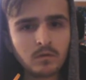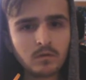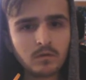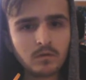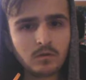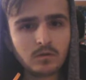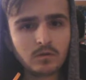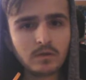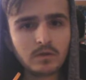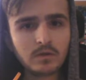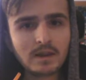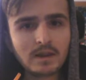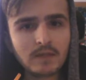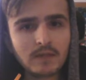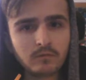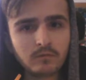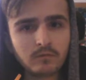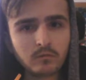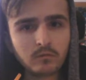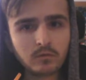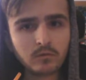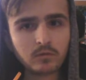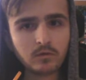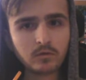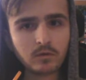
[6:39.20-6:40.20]
the
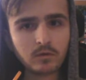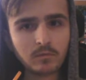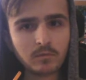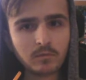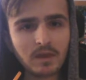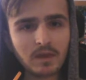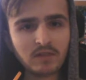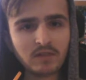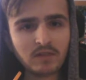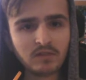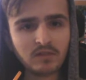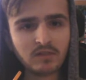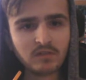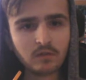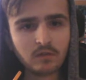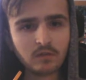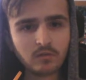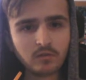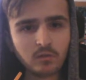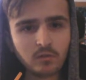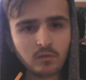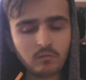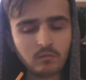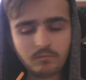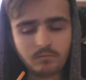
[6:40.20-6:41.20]
level to compare yourself
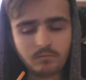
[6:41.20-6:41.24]
to.